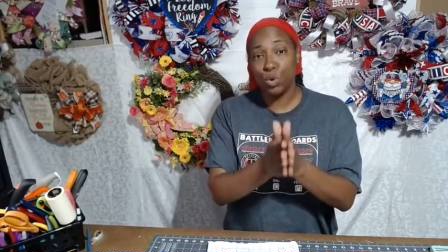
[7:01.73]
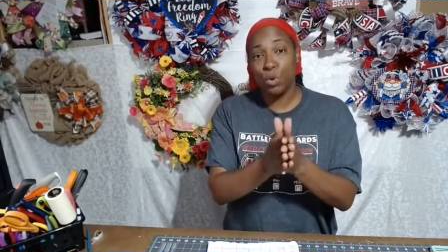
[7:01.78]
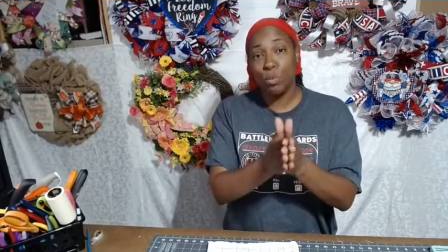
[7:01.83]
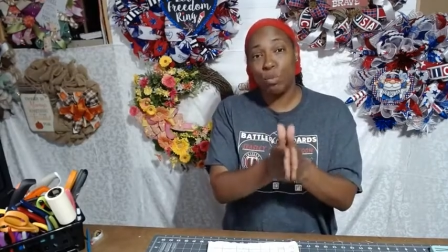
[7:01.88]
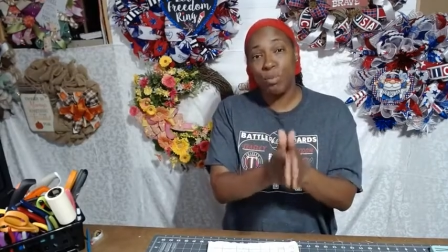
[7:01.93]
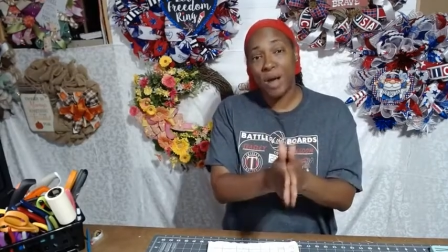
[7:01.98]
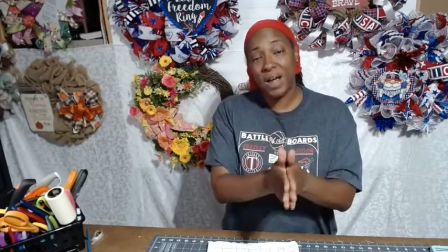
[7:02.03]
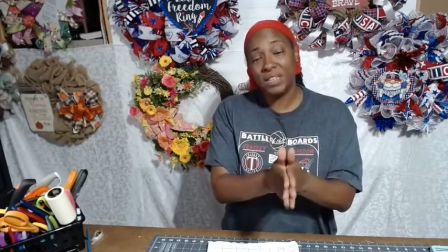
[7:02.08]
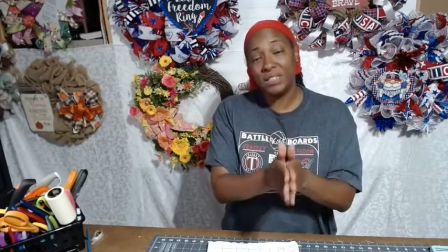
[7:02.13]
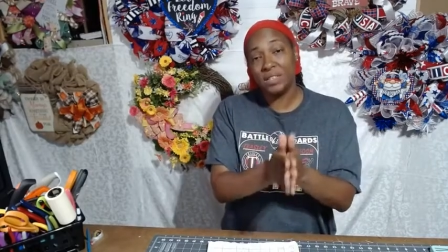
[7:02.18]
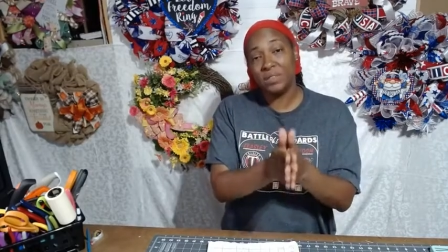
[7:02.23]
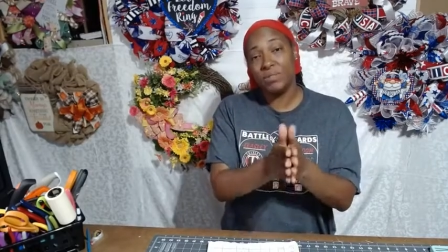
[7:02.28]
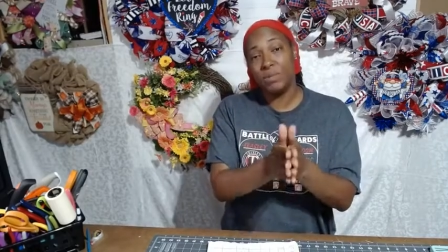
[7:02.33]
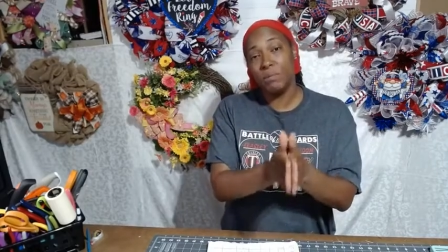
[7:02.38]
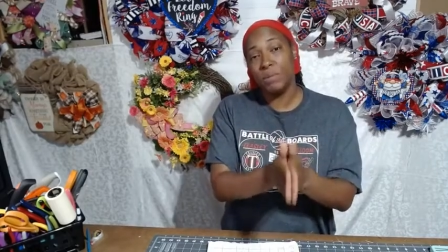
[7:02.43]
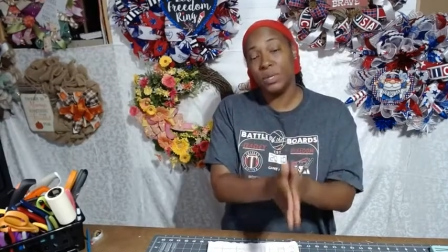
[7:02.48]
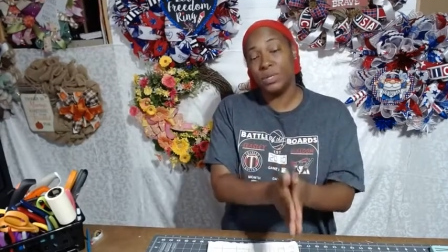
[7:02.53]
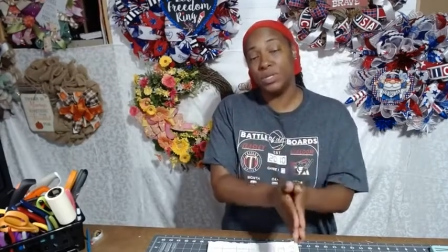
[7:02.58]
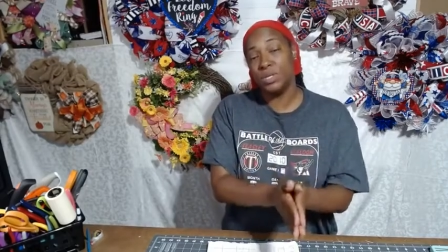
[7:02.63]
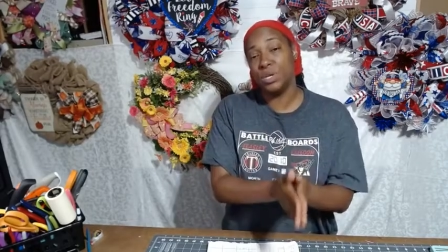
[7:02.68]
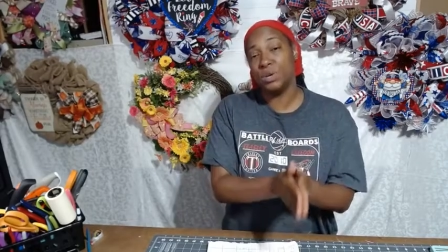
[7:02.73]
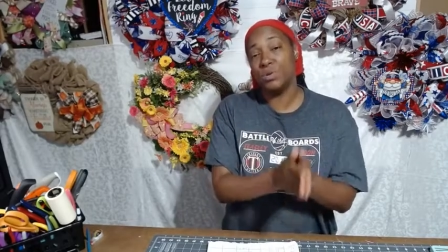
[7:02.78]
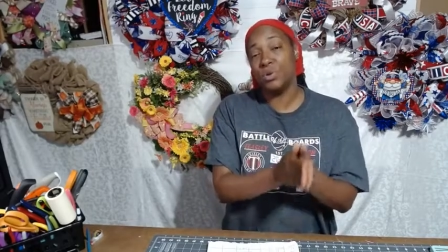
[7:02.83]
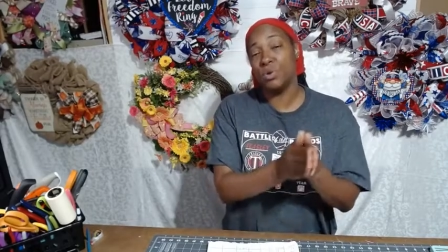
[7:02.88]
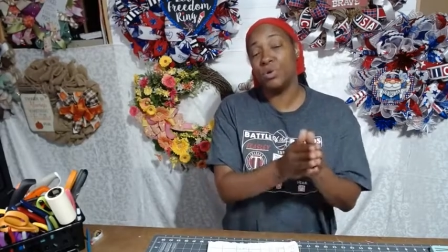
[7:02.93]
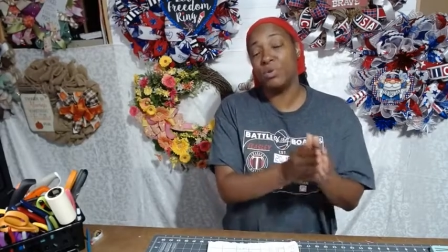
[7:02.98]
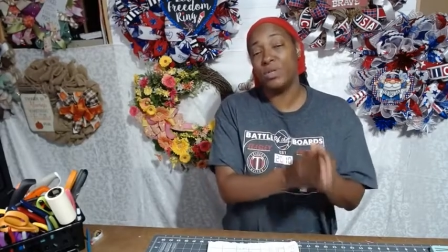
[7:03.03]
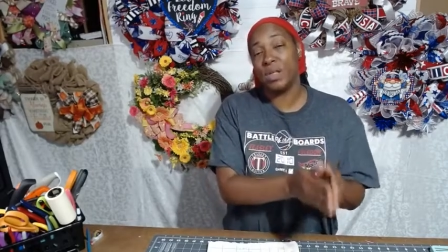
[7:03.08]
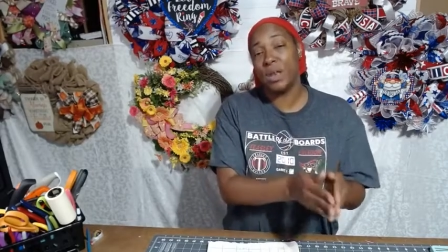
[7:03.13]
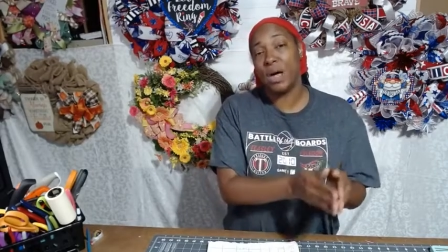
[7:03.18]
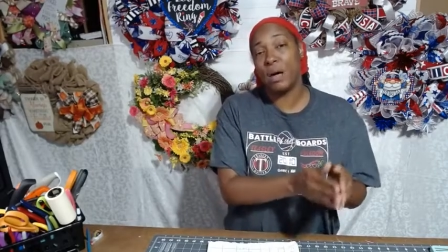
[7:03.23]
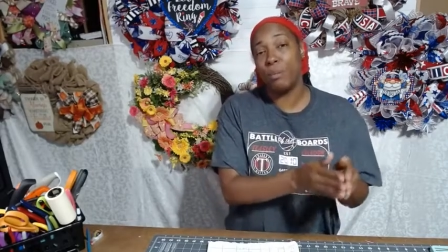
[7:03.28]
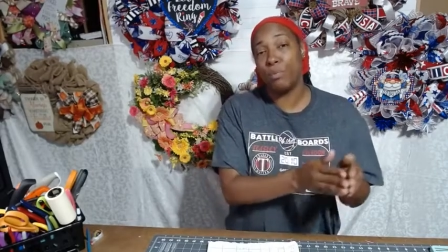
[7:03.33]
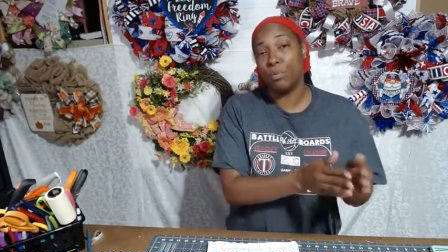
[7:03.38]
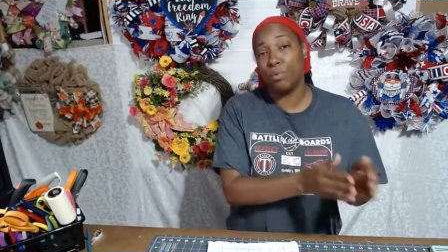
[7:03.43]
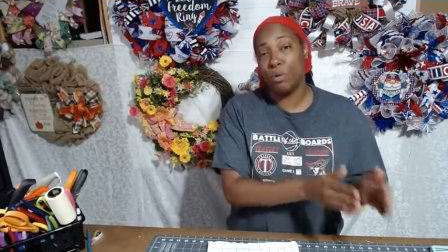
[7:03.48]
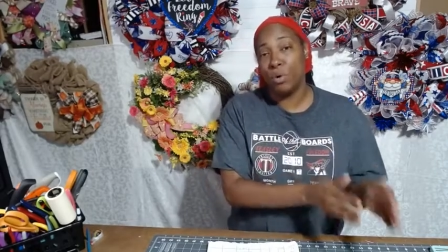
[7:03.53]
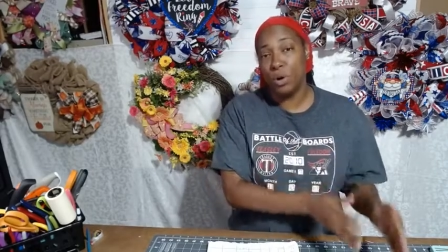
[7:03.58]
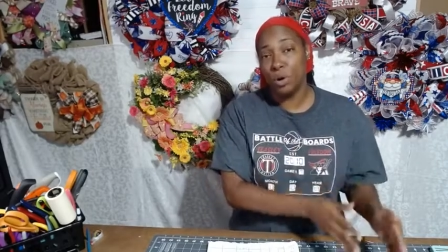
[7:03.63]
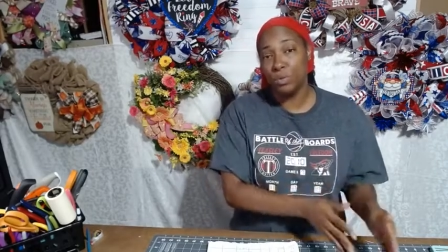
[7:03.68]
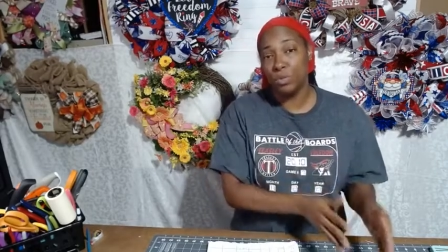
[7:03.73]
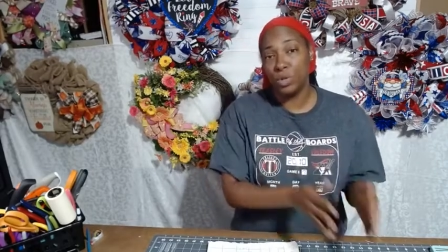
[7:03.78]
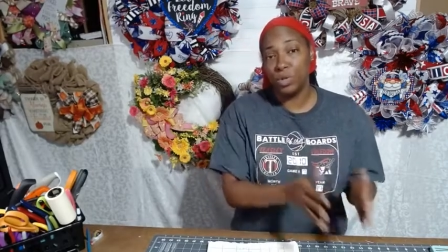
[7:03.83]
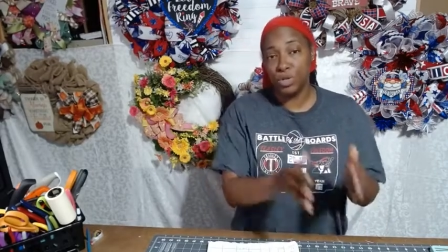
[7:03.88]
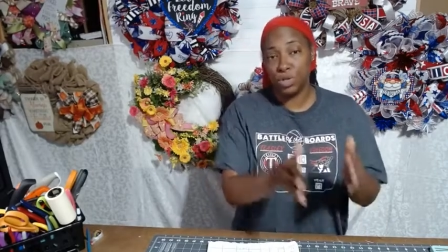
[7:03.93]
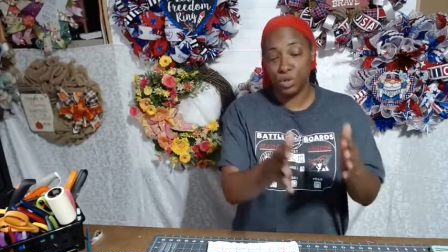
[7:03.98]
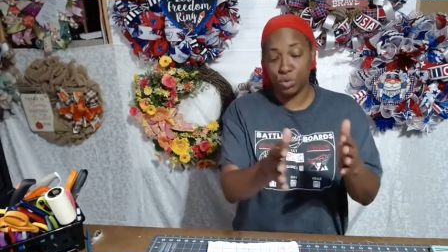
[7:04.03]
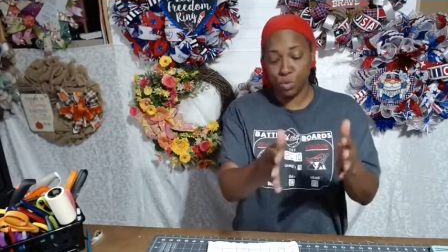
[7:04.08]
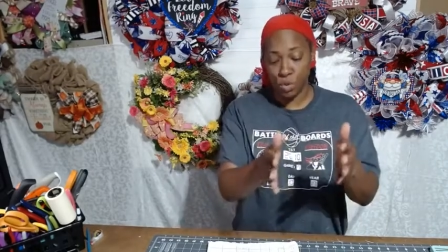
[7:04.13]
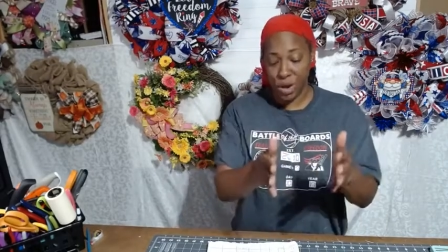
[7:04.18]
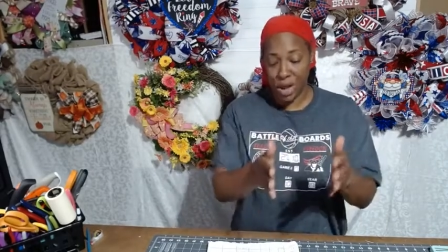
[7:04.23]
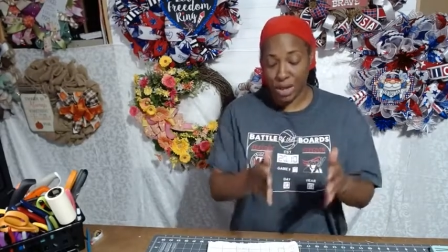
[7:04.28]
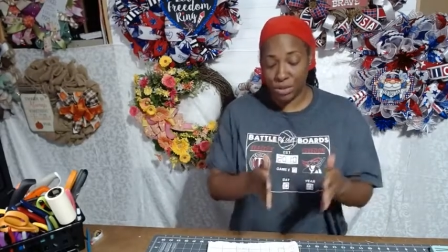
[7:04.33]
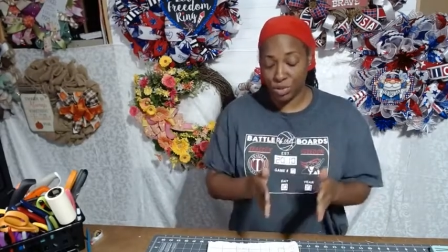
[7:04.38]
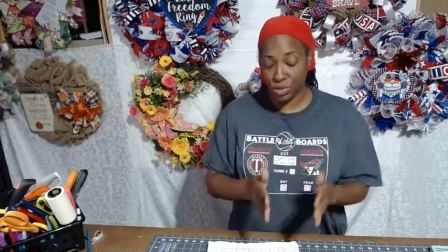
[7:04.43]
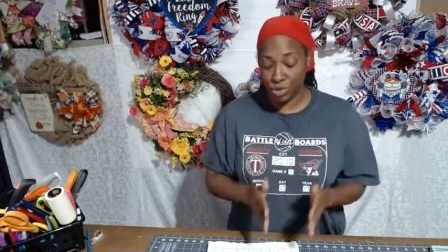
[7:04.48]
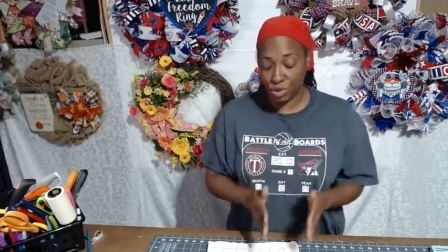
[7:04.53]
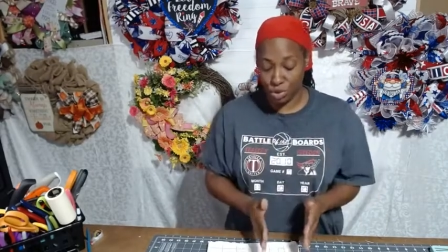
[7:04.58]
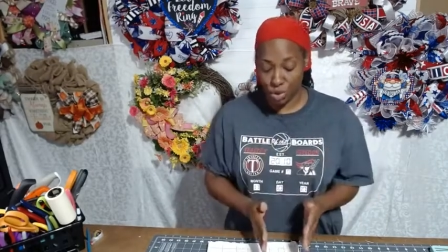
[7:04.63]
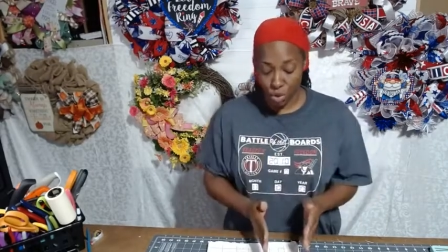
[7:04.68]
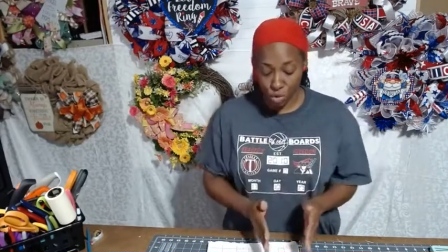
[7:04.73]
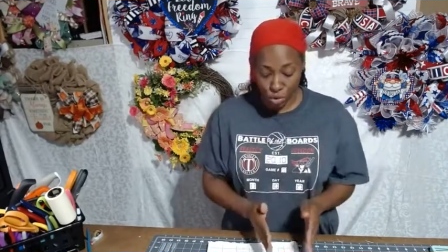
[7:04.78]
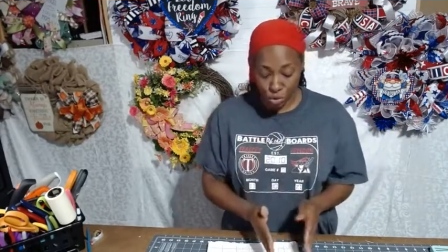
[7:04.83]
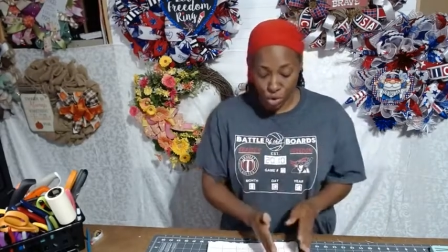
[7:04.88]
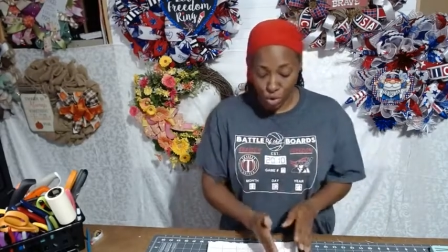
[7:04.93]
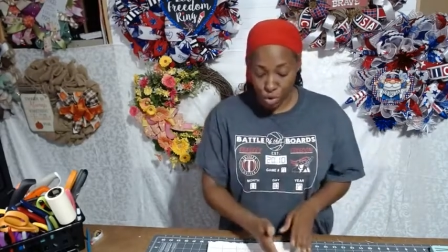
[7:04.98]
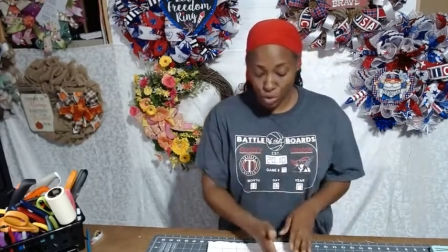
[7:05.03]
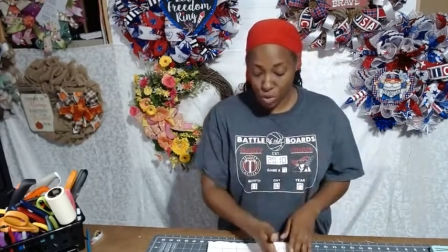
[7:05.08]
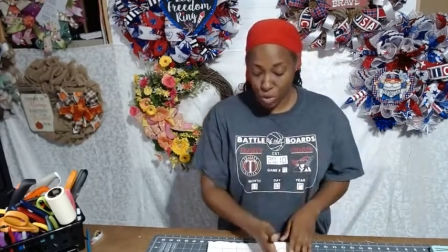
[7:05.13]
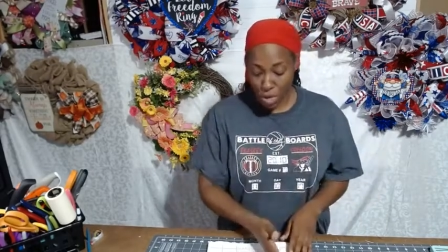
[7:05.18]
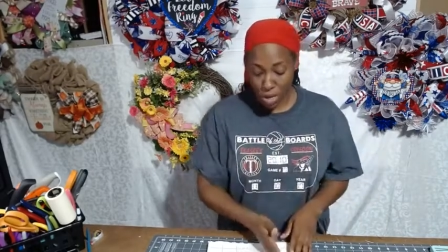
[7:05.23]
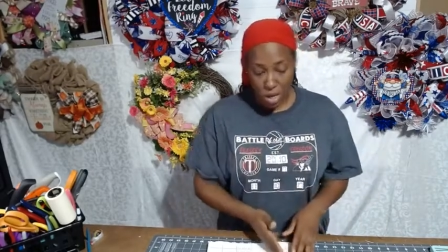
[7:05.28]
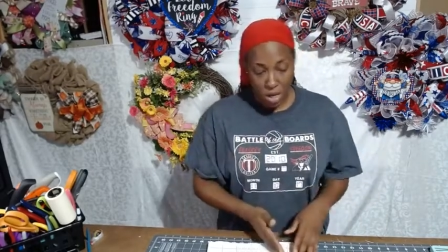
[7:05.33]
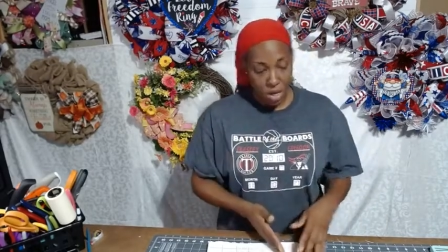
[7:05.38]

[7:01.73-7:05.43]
price of the material that I brought, which is what I just told you.